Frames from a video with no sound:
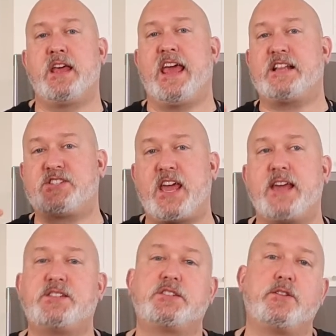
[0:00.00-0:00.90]
it
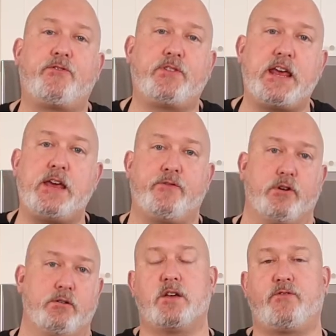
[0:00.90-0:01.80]
changes the
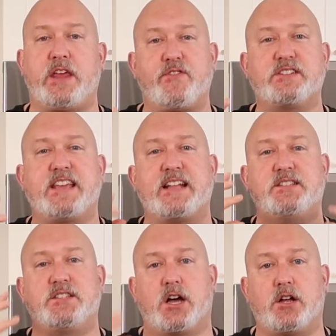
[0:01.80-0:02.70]
flavor. The flavors
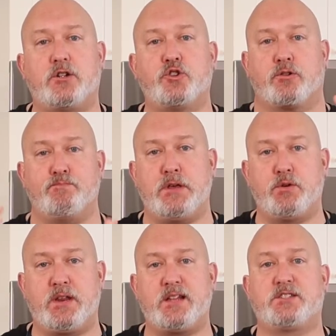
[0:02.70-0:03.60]
get dulled or
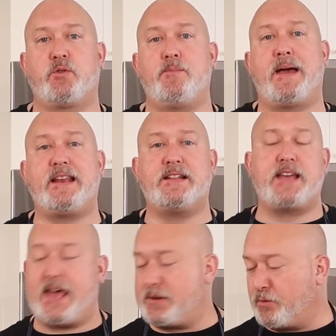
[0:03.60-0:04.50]
muted, so we might need
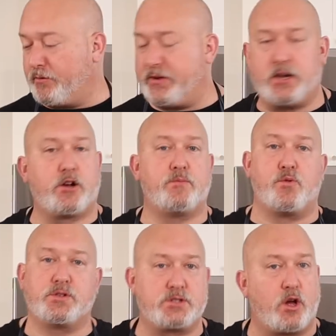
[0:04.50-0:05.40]
to add more vinegar,
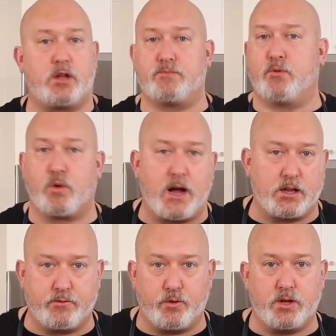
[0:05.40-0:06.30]
more salt, more
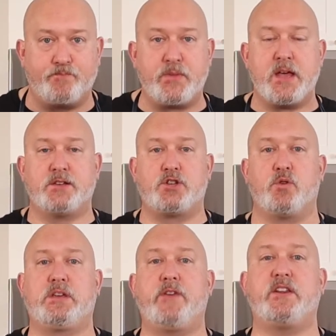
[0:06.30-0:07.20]
olive oil.
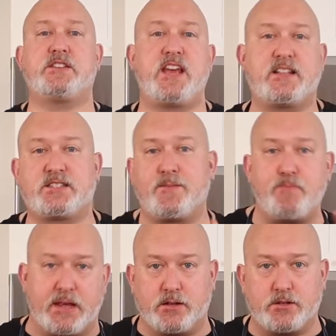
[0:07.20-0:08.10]
So give it a chance to
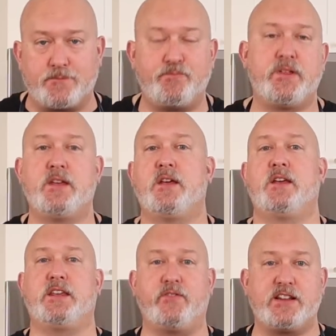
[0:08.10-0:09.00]
mingle,
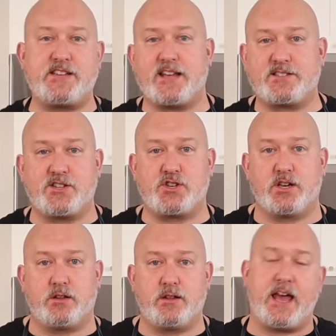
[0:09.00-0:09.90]
give it a chance to
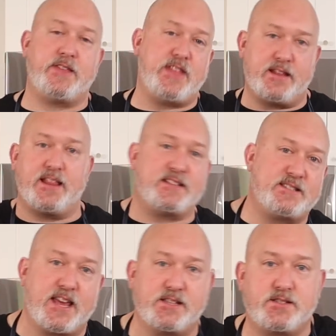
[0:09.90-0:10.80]
chill, and then let's
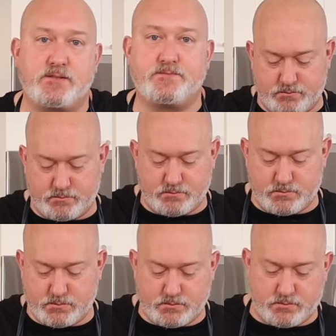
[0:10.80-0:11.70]
taste.
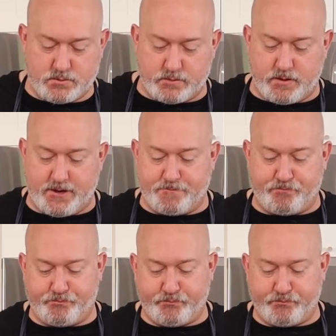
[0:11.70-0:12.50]
All right?